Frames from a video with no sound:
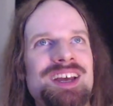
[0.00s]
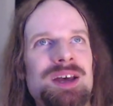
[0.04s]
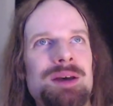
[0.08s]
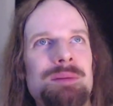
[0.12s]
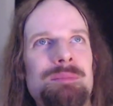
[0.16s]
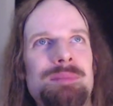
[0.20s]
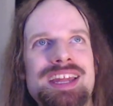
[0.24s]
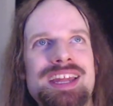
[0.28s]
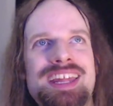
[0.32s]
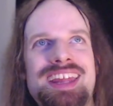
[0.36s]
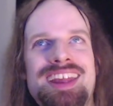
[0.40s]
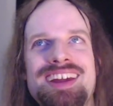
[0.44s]

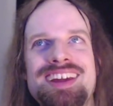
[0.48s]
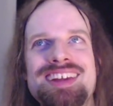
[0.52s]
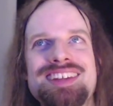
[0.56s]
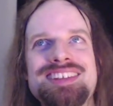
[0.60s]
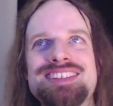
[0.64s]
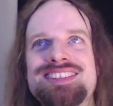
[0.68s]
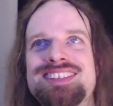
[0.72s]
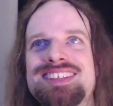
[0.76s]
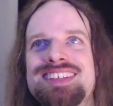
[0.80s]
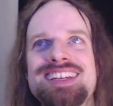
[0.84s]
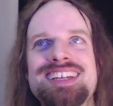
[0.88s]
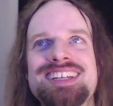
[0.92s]

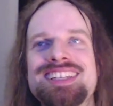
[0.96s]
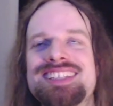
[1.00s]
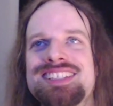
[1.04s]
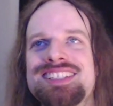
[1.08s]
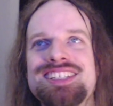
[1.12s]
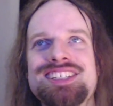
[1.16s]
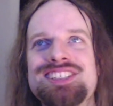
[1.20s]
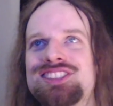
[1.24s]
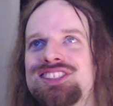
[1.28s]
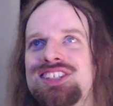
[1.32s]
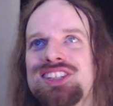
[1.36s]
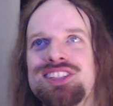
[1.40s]
because
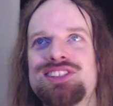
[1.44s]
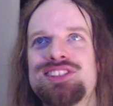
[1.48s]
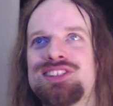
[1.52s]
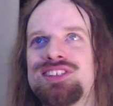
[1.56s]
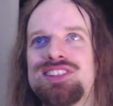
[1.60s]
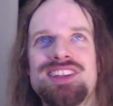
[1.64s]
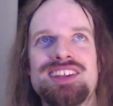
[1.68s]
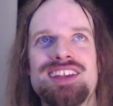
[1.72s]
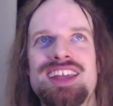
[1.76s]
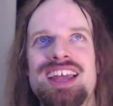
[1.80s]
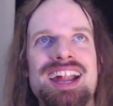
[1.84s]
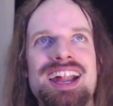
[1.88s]
it's
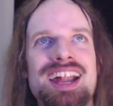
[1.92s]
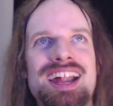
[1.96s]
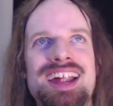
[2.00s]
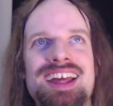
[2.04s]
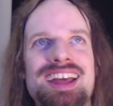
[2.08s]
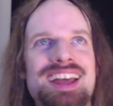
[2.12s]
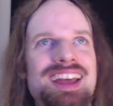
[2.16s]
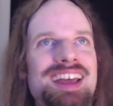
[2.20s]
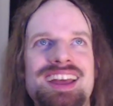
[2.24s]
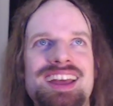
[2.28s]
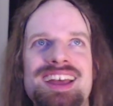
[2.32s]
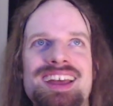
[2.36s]
just
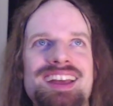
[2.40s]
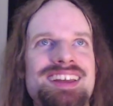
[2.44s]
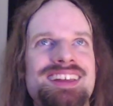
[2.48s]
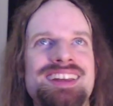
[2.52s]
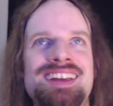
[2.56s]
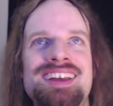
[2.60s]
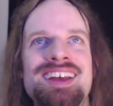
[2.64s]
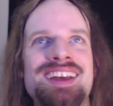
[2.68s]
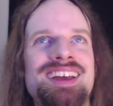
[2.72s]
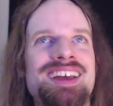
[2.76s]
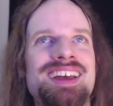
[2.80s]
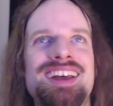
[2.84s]

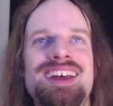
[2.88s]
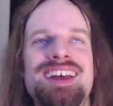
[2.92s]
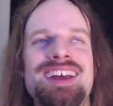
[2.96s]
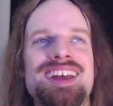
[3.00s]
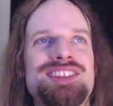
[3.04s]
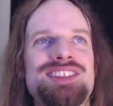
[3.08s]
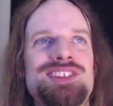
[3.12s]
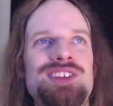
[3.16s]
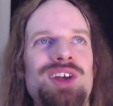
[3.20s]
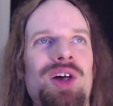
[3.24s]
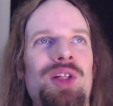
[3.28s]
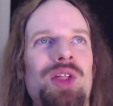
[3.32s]

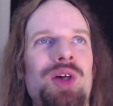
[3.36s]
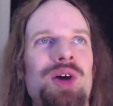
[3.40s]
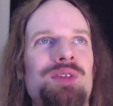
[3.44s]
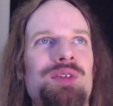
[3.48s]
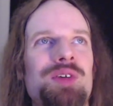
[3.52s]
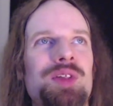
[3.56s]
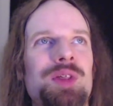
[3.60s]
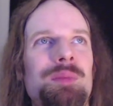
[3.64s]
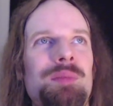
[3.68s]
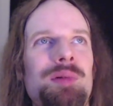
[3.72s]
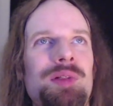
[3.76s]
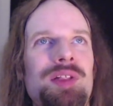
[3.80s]
it's all over
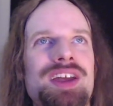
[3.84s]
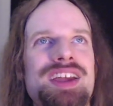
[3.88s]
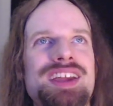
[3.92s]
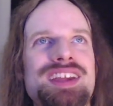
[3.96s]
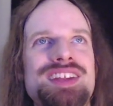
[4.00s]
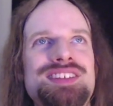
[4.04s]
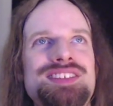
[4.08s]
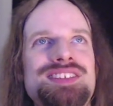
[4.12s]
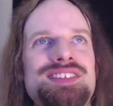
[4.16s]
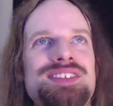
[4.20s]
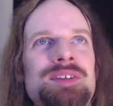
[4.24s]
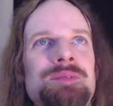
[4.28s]
the
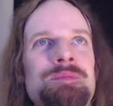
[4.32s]
place.